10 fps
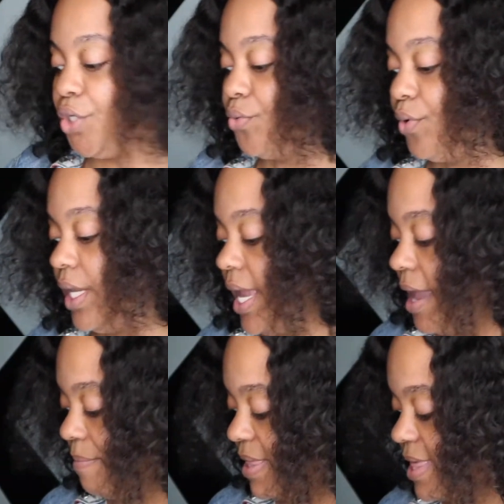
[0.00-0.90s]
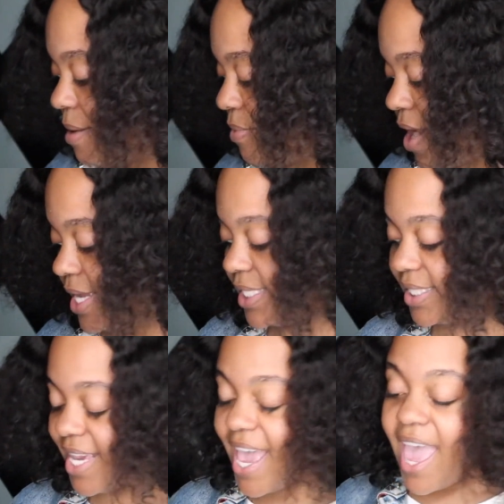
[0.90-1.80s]
You really can't beat that price.
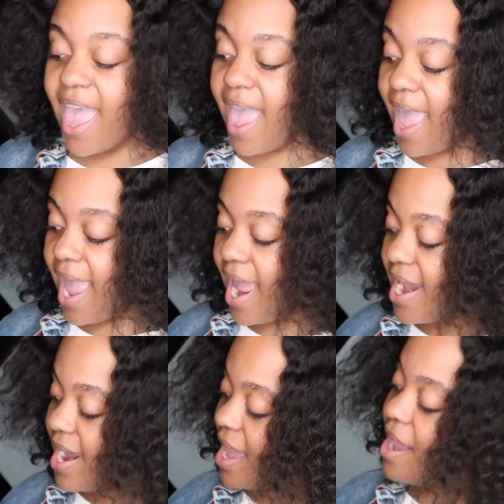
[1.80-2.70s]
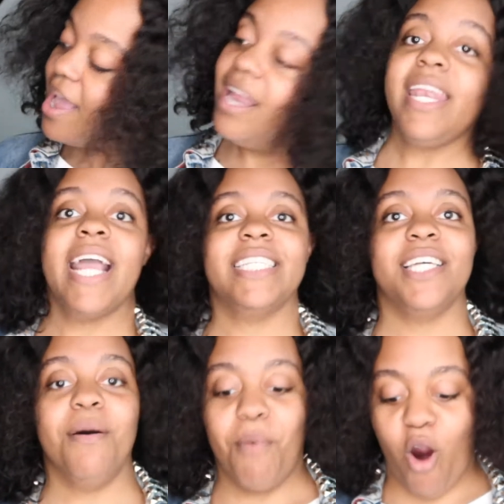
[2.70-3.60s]
And next
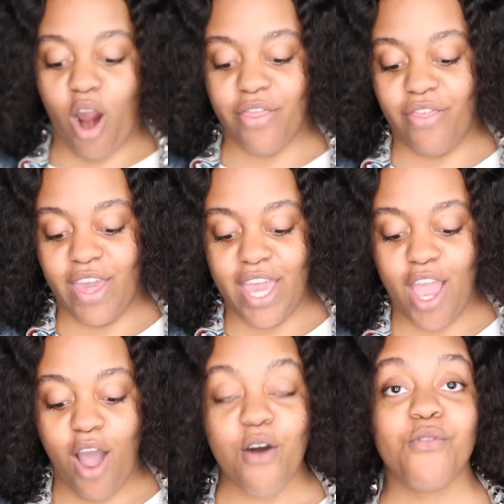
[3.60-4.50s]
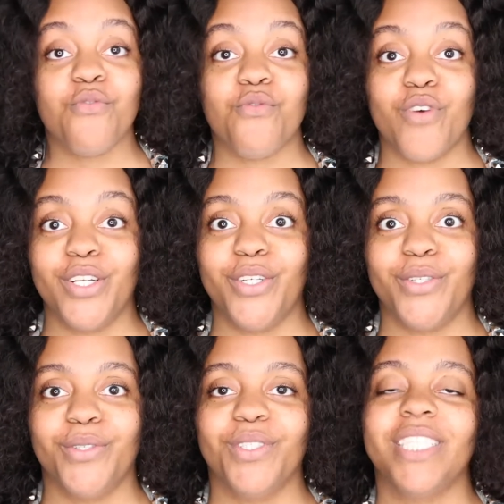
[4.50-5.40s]
up are the
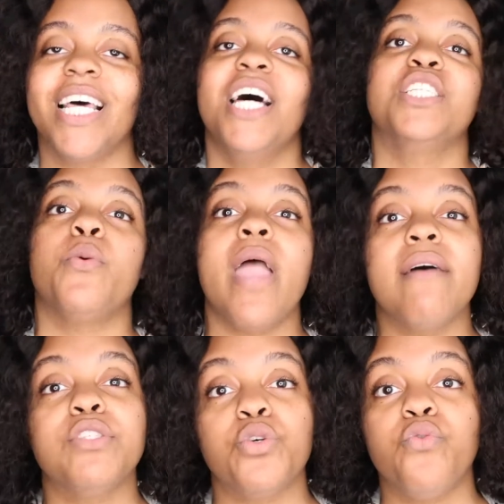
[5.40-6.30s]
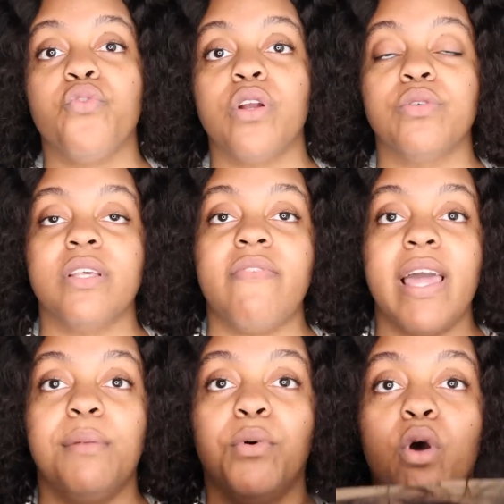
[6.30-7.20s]
frontals. So we have 2 frontals
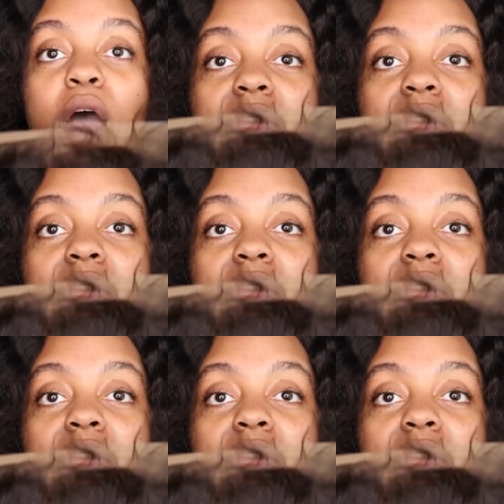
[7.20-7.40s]
available.